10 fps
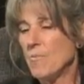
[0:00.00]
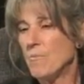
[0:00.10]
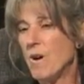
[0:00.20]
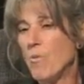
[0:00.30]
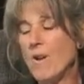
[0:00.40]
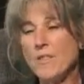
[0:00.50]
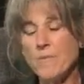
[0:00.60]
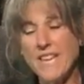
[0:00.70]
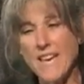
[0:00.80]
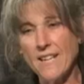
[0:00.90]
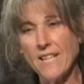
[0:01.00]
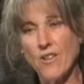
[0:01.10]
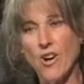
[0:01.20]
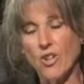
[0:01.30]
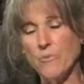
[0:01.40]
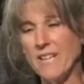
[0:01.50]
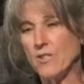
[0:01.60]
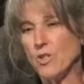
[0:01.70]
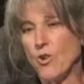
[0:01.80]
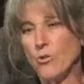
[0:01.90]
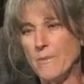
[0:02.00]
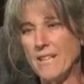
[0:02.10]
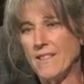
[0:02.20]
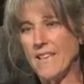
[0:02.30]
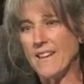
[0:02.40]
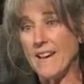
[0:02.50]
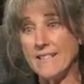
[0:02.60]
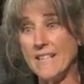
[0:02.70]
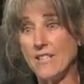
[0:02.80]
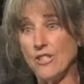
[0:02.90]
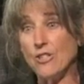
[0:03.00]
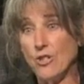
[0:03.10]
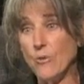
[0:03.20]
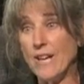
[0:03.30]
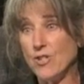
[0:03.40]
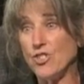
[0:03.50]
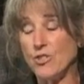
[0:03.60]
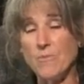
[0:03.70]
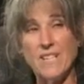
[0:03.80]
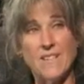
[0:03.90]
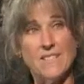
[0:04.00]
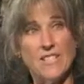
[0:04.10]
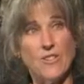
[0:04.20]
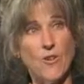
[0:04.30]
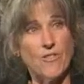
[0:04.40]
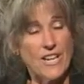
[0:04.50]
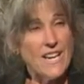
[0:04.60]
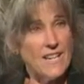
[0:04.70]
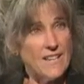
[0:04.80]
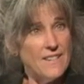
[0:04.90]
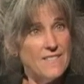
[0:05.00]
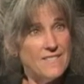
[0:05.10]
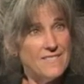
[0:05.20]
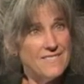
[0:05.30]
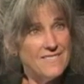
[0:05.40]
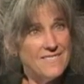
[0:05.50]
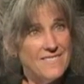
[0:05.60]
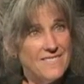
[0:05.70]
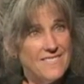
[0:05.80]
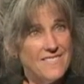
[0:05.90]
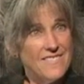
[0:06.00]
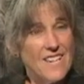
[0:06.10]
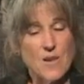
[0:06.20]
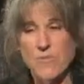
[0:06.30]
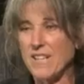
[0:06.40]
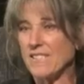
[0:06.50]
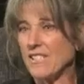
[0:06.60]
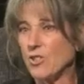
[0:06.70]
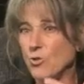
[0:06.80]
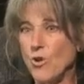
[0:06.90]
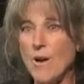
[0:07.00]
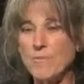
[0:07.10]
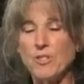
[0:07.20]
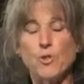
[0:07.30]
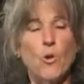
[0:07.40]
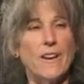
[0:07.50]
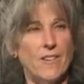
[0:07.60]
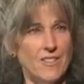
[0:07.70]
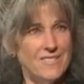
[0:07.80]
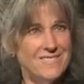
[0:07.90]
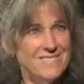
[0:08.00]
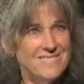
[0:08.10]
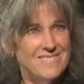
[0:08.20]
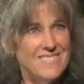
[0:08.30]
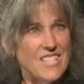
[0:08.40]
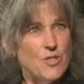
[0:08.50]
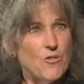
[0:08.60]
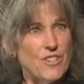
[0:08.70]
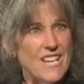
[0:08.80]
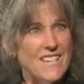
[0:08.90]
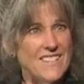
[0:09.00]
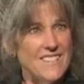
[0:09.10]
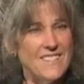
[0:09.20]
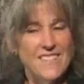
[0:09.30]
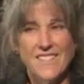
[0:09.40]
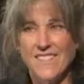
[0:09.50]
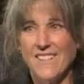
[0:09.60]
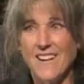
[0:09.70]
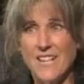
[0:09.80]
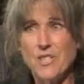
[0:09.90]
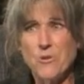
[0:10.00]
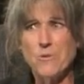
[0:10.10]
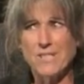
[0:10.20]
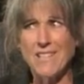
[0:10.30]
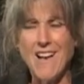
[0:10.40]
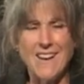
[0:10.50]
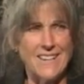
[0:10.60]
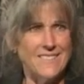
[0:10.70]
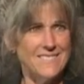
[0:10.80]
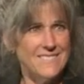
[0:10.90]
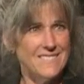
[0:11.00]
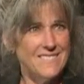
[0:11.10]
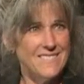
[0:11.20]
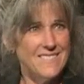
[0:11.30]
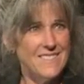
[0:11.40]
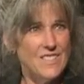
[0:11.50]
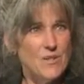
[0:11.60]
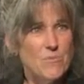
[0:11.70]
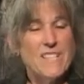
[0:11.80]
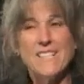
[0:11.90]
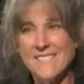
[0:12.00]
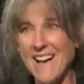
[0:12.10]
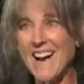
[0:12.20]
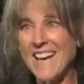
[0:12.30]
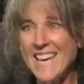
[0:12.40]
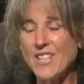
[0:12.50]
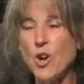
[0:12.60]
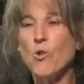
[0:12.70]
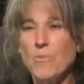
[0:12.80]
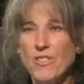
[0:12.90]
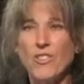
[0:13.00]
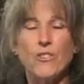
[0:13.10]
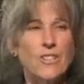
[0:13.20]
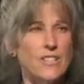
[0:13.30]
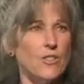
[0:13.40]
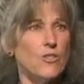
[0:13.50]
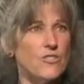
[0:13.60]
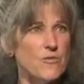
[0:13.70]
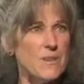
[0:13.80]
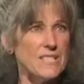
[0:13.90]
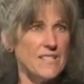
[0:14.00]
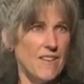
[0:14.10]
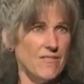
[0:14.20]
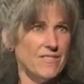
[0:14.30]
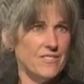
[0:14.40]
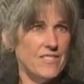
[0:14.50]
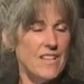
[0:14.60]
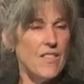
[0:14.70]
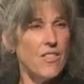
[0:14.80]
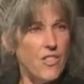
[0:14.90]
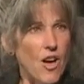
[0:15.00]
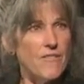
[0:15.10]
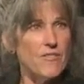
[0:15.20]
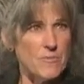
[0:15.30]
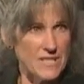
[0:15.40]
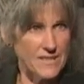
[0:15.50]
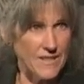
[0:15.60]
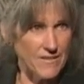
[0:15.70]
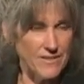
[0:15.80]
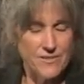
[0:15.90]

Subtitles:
But when the mechanic called me and told me that I needed a new engine because it had overheated, and because it had dropped its oil and overheated, I knew he was lying. Because I had opened the hood and looked for myself and thought for myself.